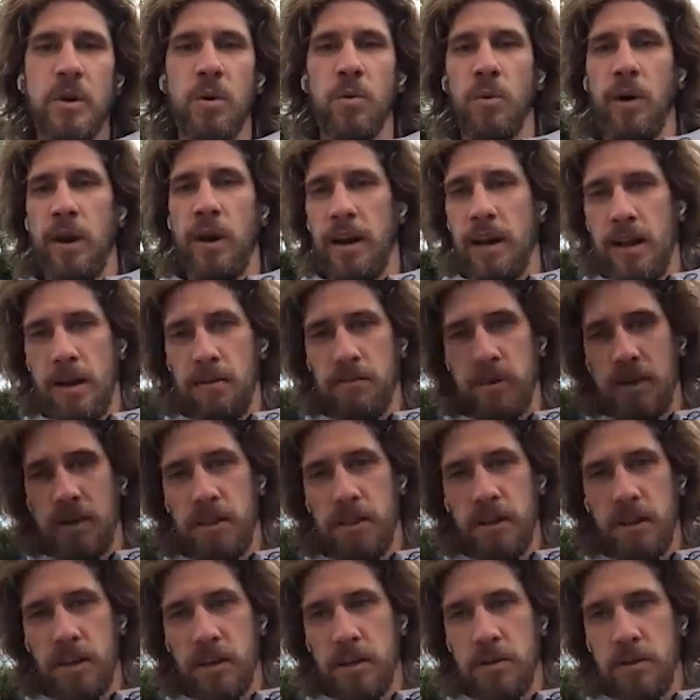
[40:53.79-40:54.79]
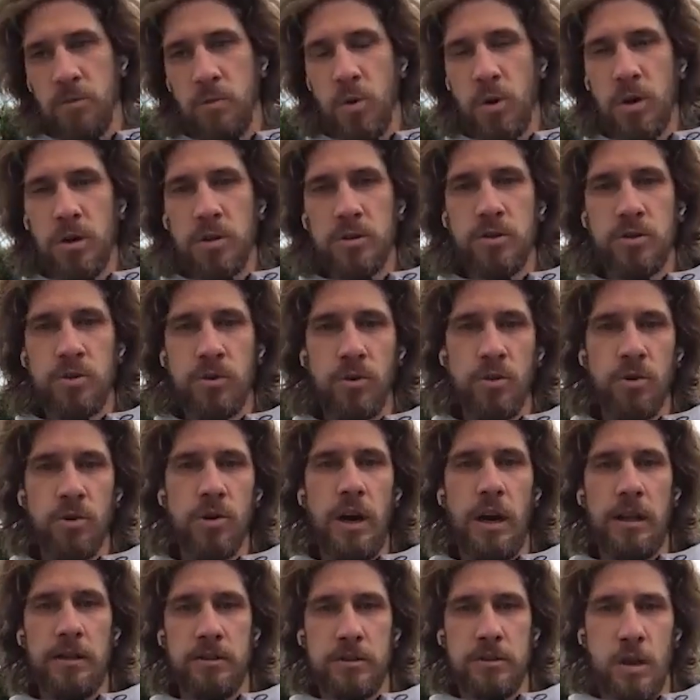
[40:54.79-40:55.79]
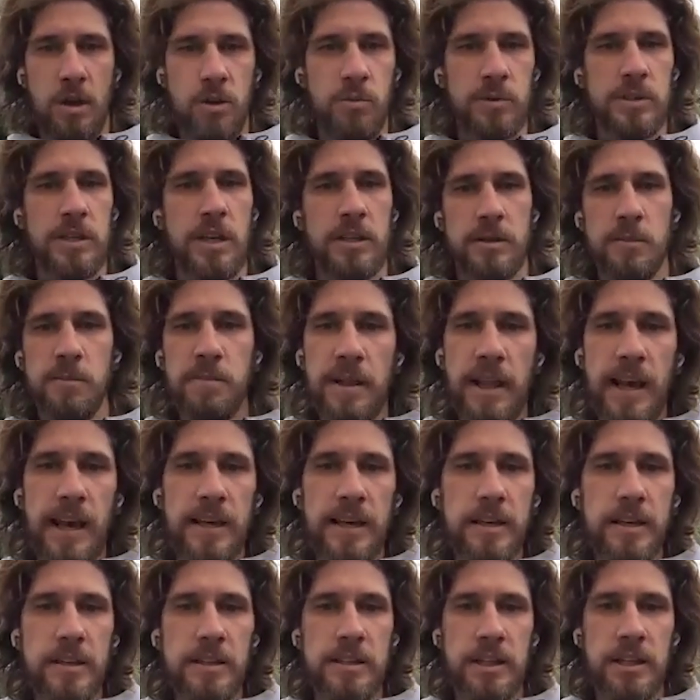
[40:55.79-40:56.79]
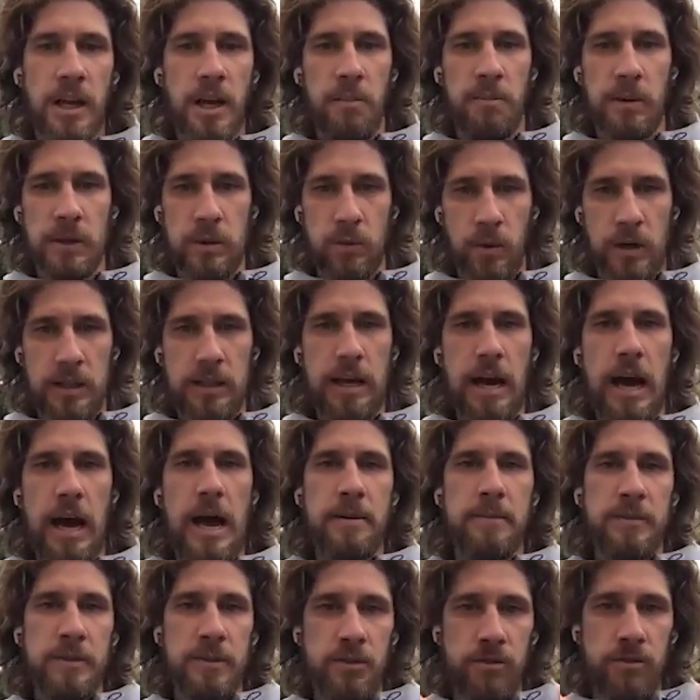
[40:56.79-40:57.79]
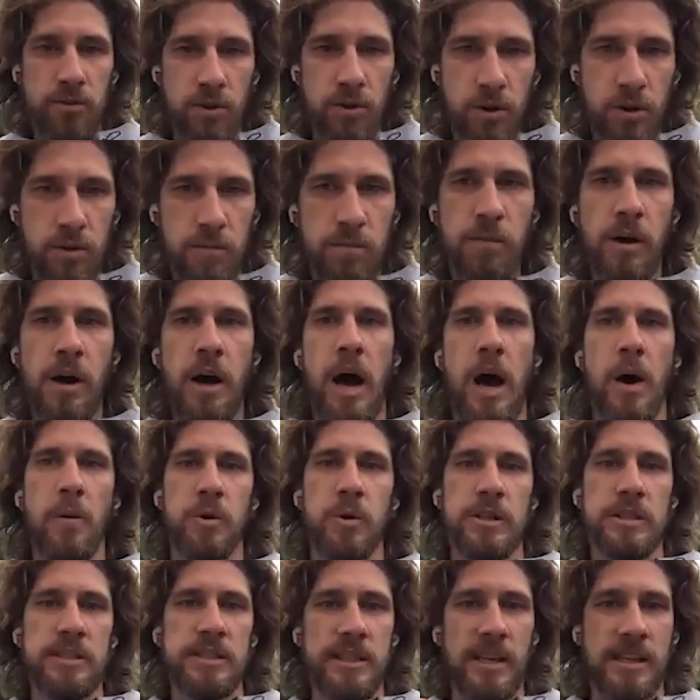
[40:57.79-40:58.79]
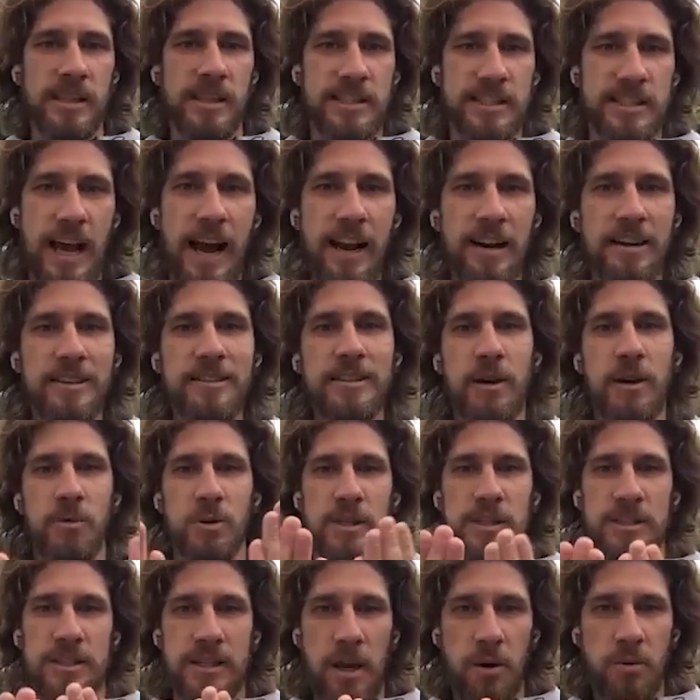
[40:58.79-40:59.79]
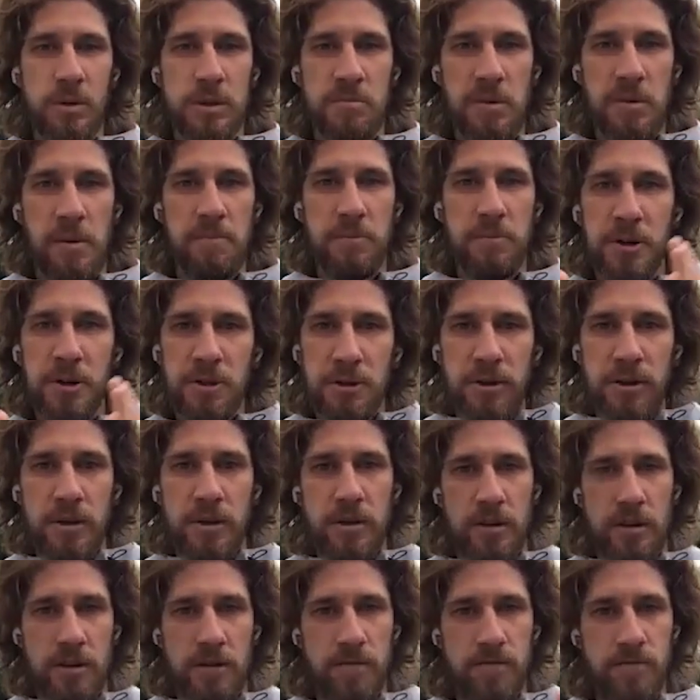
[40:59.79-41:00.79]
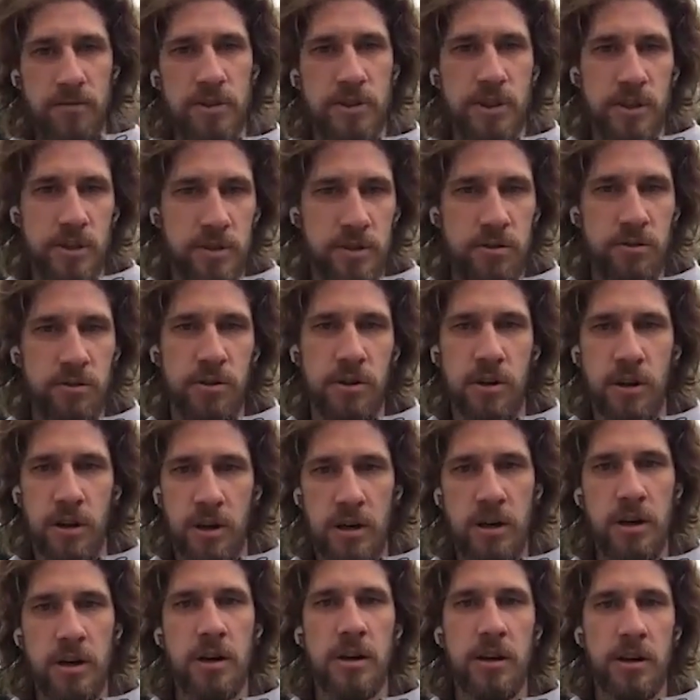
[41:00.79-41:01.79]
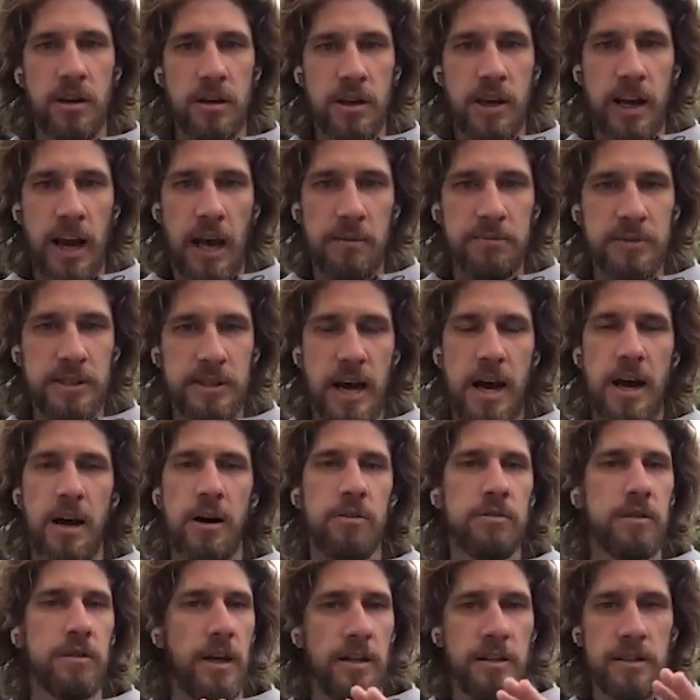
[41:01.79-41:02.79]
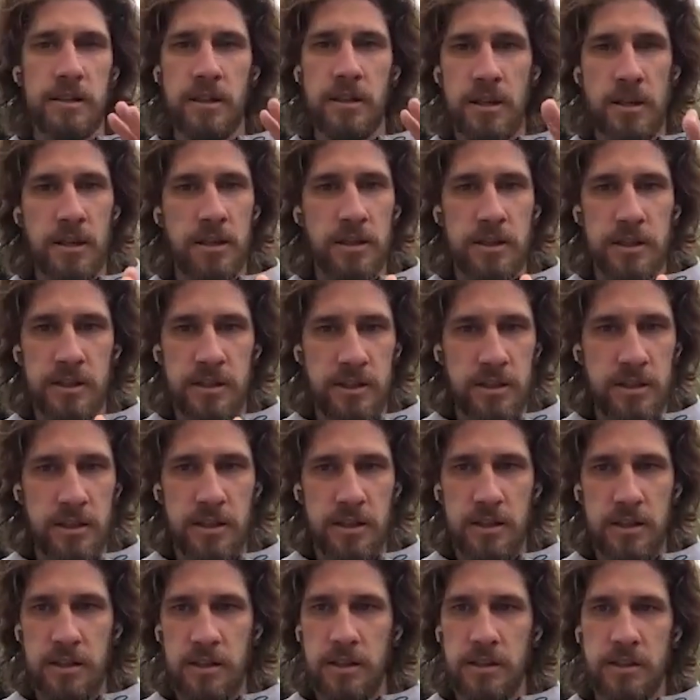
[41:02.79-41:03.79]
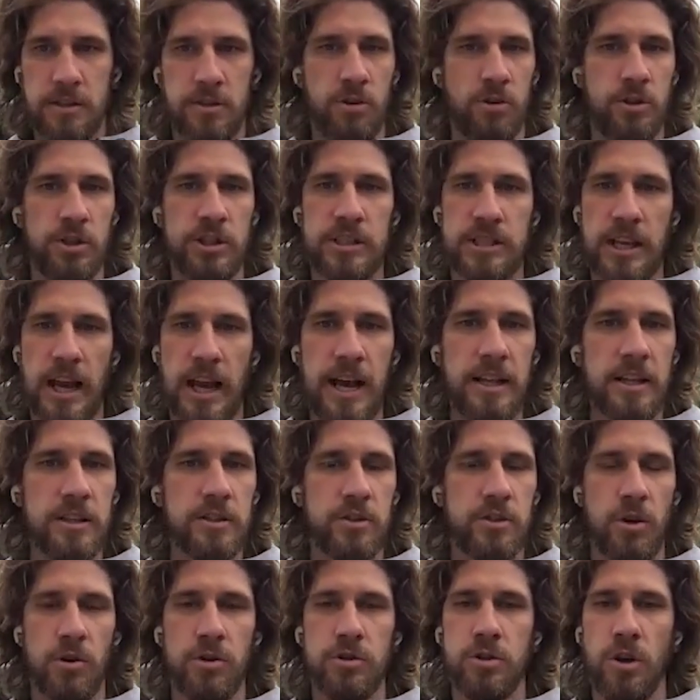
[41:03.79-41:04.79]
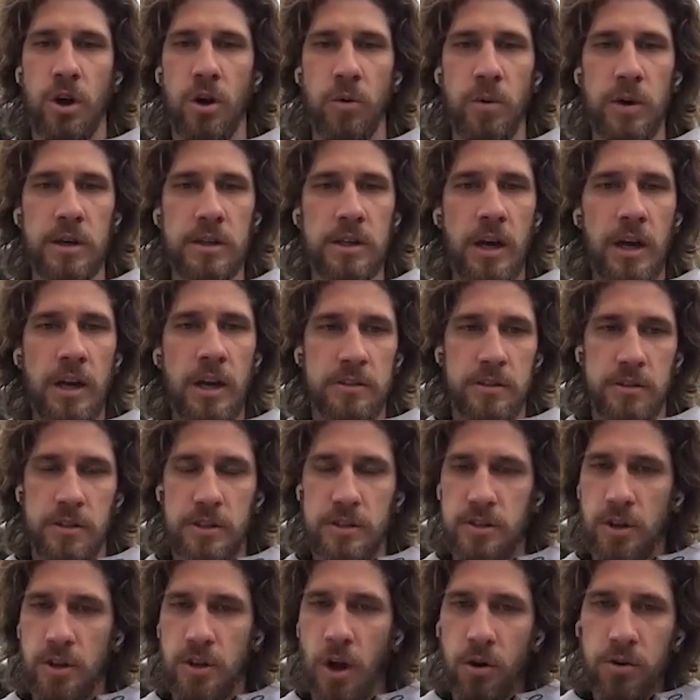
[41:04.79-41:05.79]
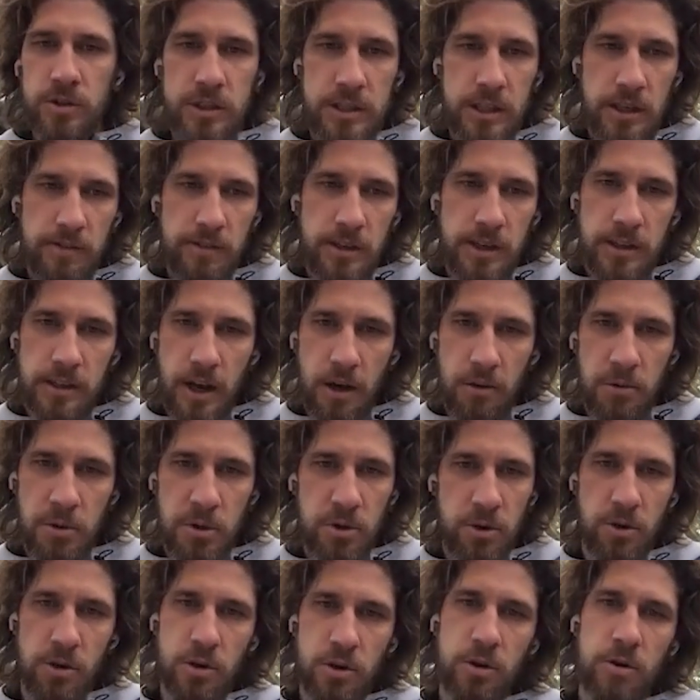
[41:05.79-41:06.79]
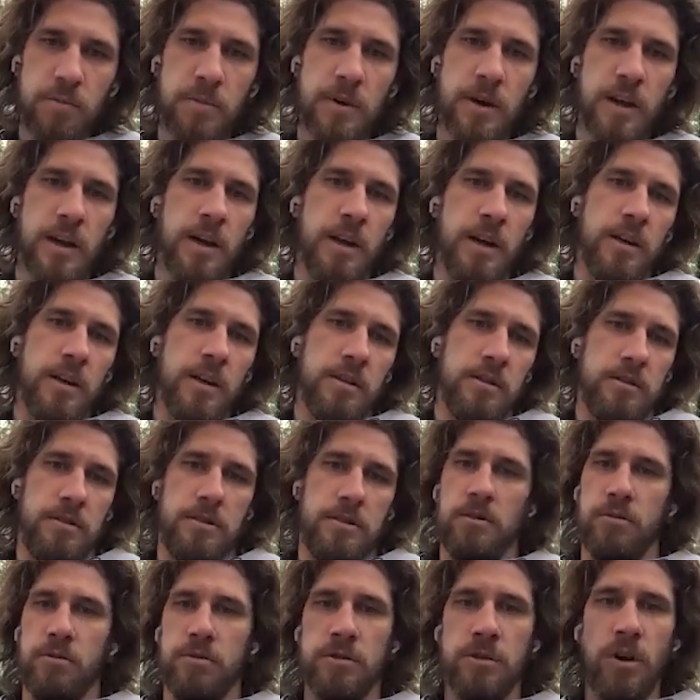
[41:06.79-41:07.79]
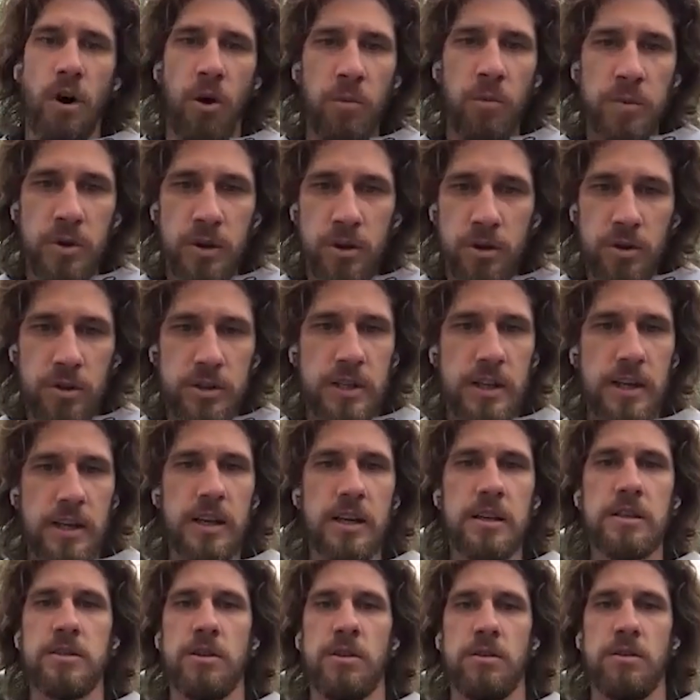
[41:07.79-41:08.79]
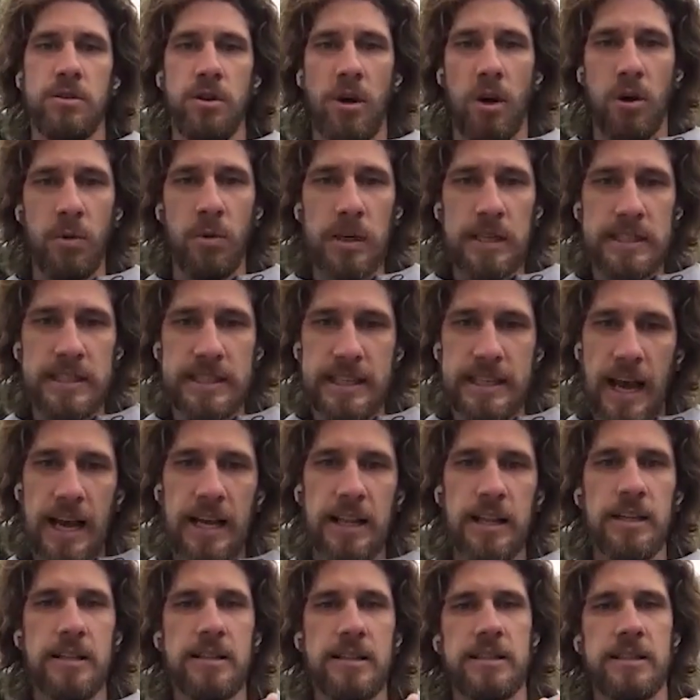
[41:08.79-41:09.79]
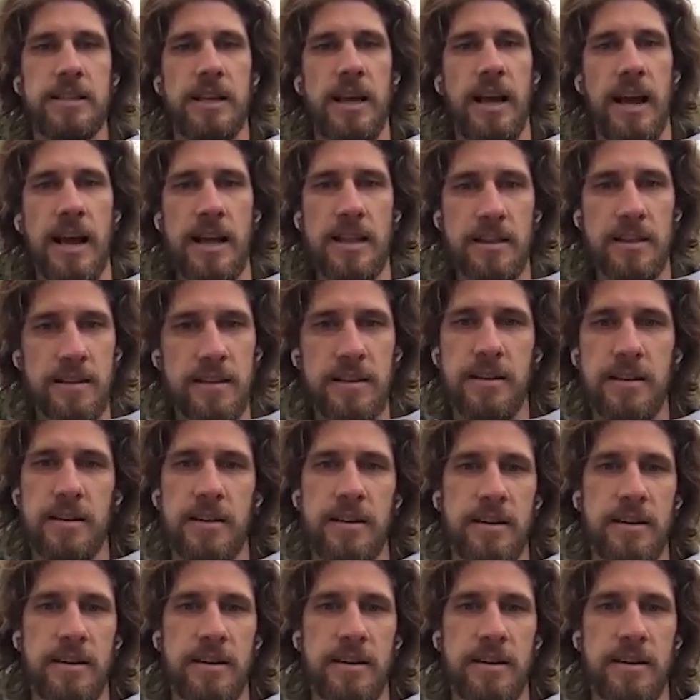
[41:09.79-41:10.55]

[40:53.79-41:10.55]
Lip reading: When I'm on a world tour, I talk with other players. But when I'm in the room, I want to stay silent. I want to stay with book, just to calm down and sort of silence. So it's always, there is no TV in our room, so no music. So it's always silence and